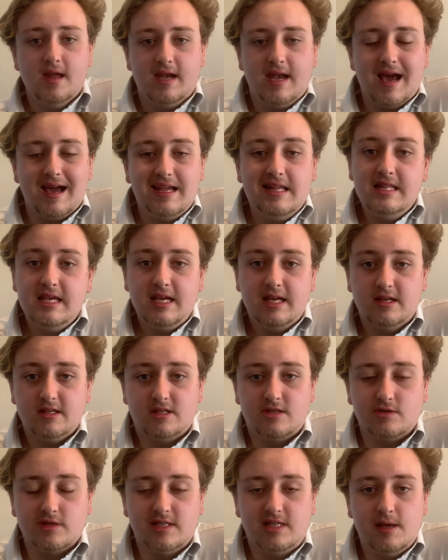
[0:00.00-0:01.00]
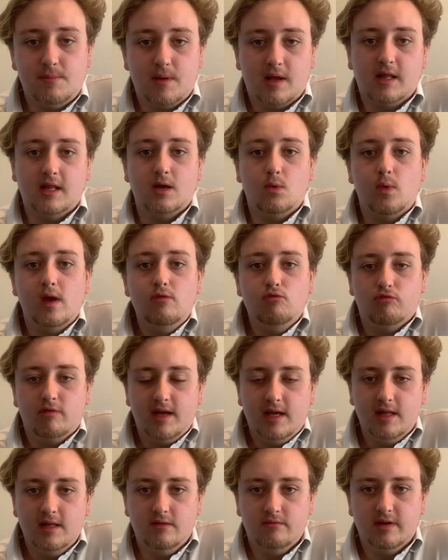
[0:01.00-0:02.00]
Now, in the industry, typically, we
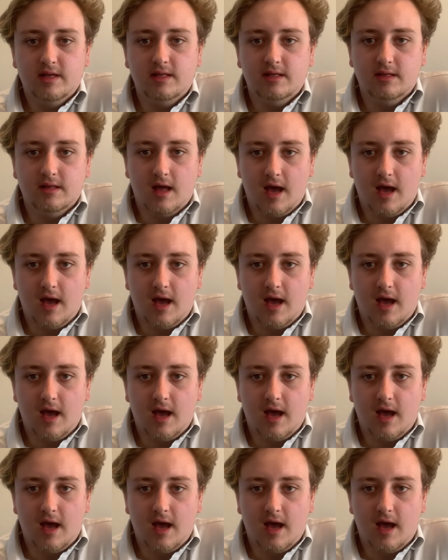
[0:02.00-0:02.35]
really